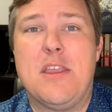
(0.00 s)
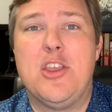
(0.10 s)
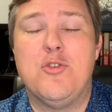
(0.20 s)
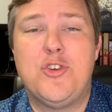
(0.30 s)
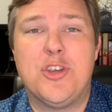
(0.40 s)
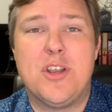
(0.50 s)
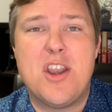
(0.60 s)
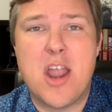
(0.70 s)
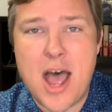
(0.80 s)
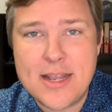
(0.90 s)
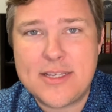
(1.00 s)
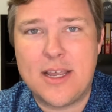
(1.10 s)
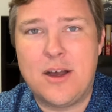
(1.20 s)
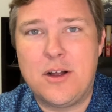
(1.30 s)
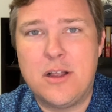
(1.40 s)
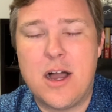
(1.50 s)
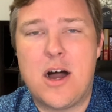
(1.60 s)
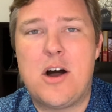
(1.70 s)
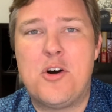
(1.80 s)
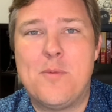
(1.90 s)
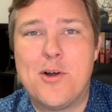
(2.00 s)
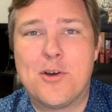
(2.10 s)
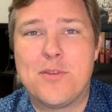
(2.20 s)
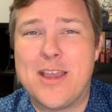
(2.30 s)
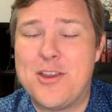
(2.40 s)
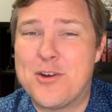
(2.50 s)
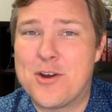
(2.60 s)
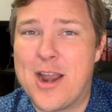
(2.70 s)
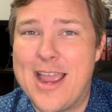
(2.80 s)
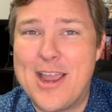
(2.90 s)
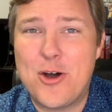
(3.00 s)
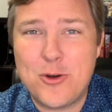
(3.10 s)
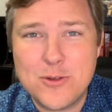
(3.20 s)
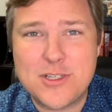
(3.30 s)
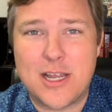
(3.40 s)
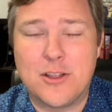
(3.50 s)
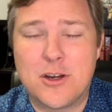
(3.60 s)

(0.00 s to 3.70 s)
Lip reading: you should not tell a homeowner that you're a wholesaler.